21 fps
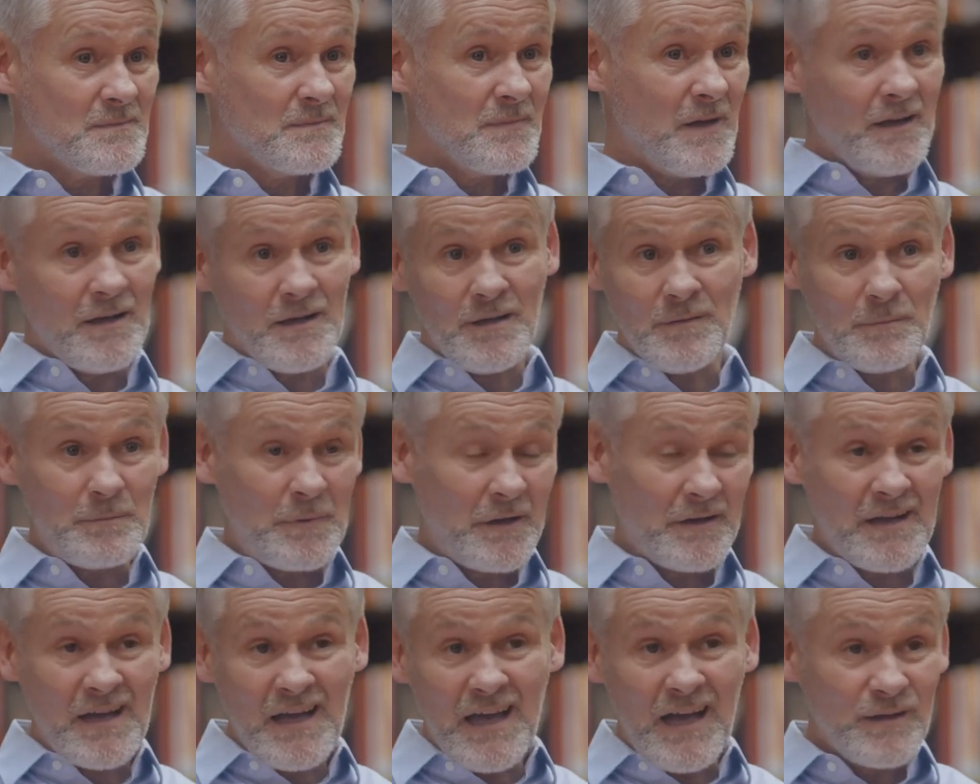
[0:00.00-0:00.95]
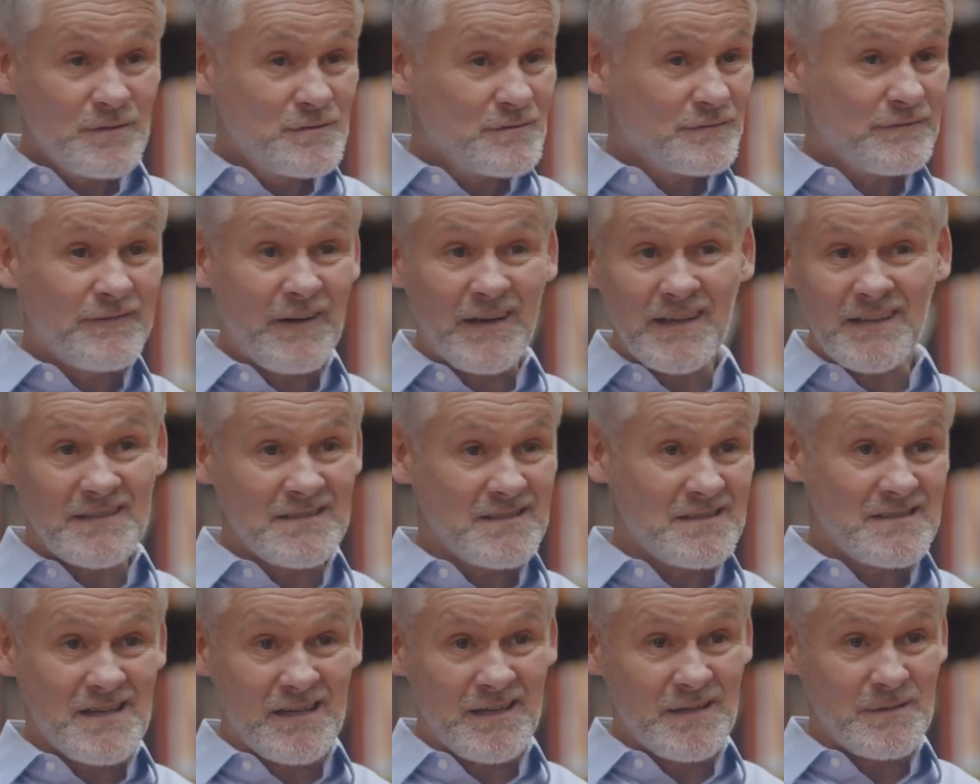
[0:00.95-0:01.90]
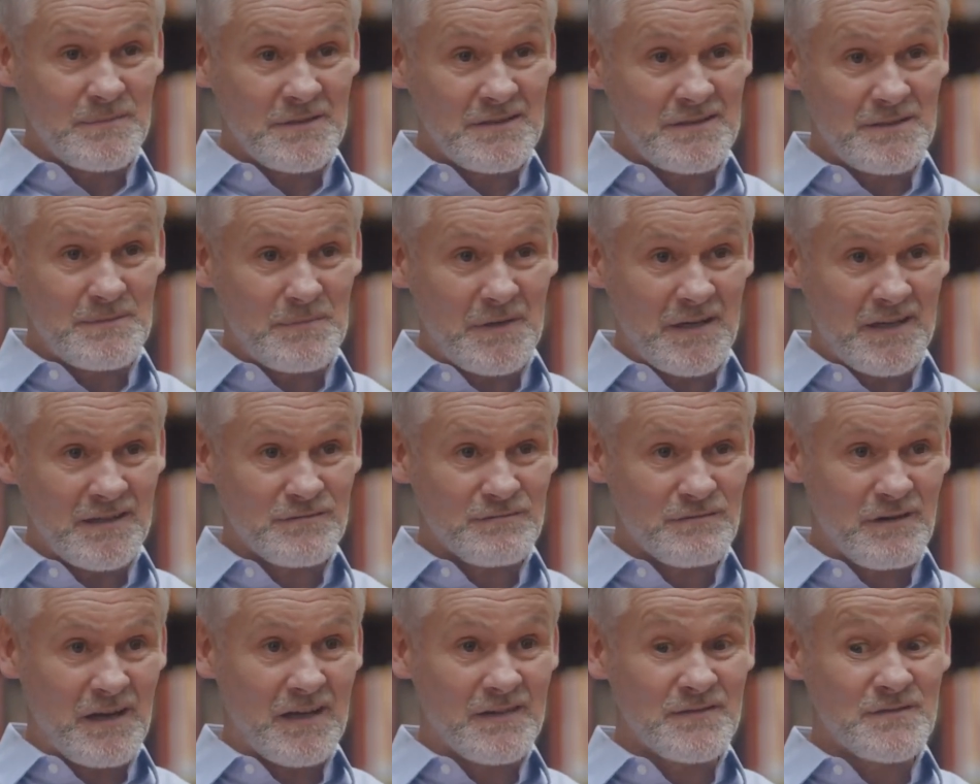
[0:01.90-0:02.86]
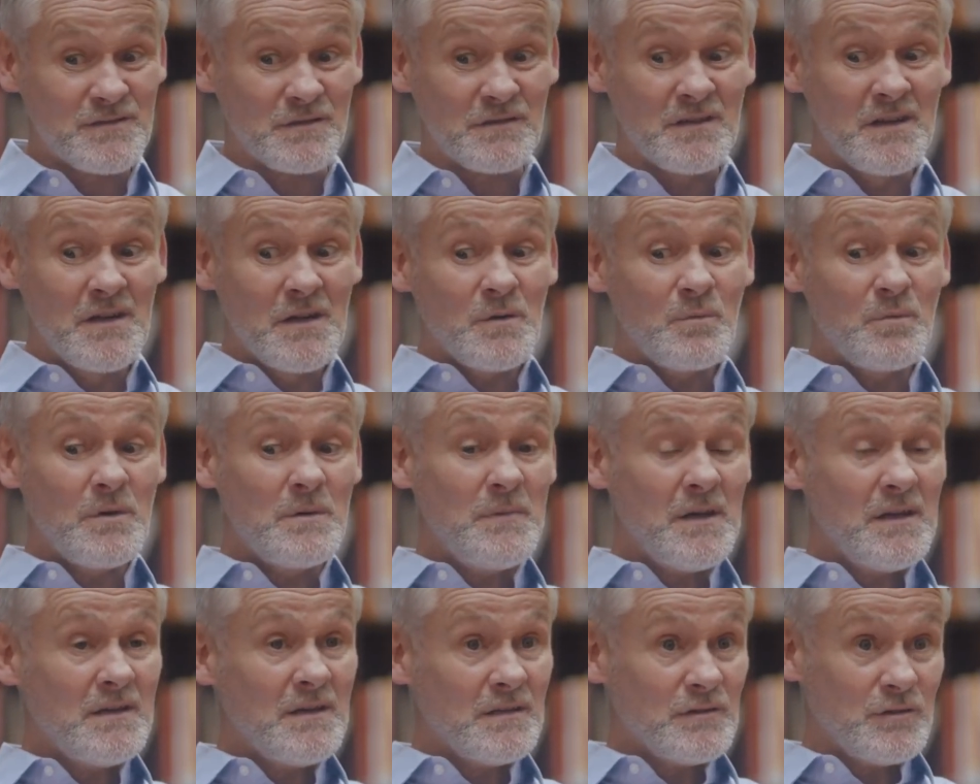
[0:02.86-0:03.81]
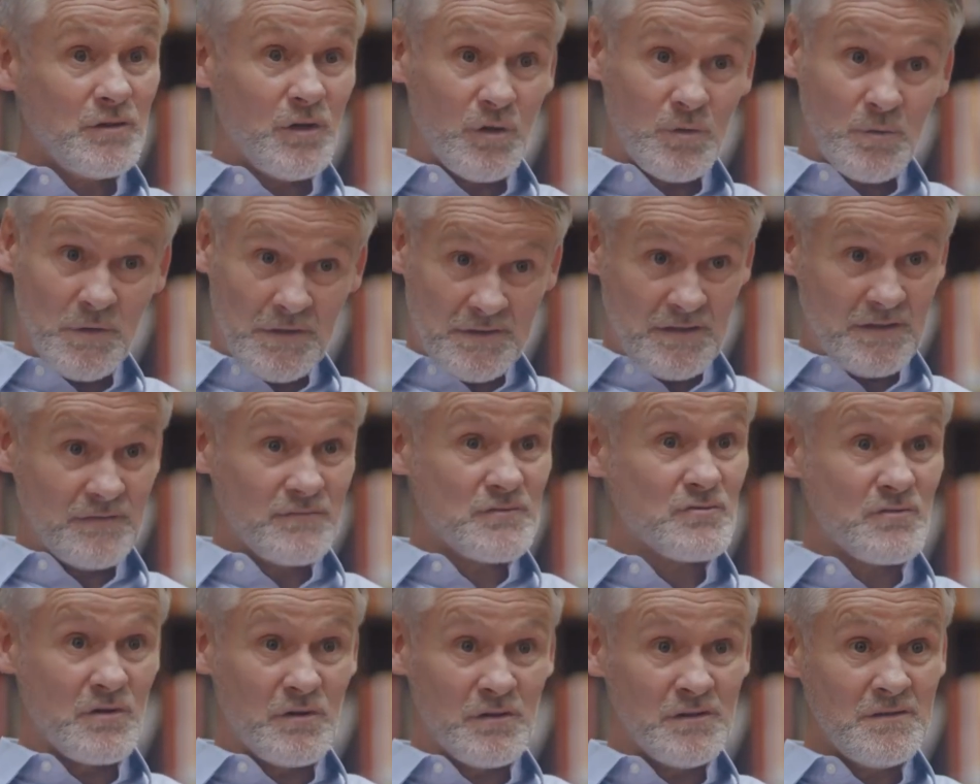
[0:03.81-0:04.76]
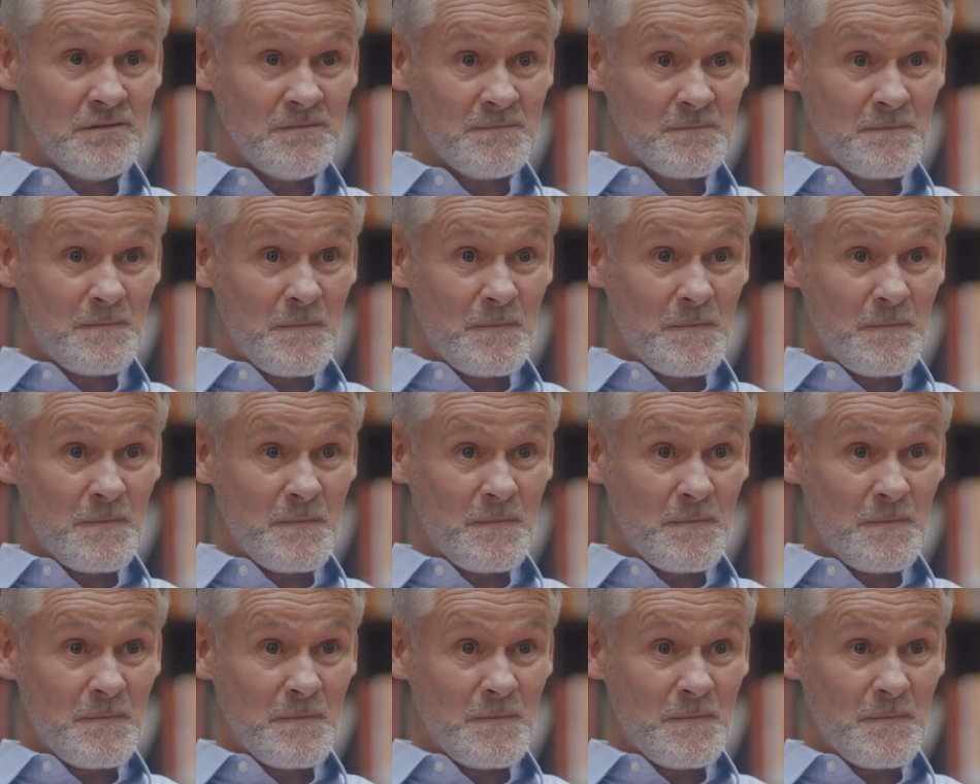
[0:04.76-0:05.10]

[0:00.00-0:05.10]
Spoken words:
about how to find a diamond in Minecraft, or we may not know what they've drawn,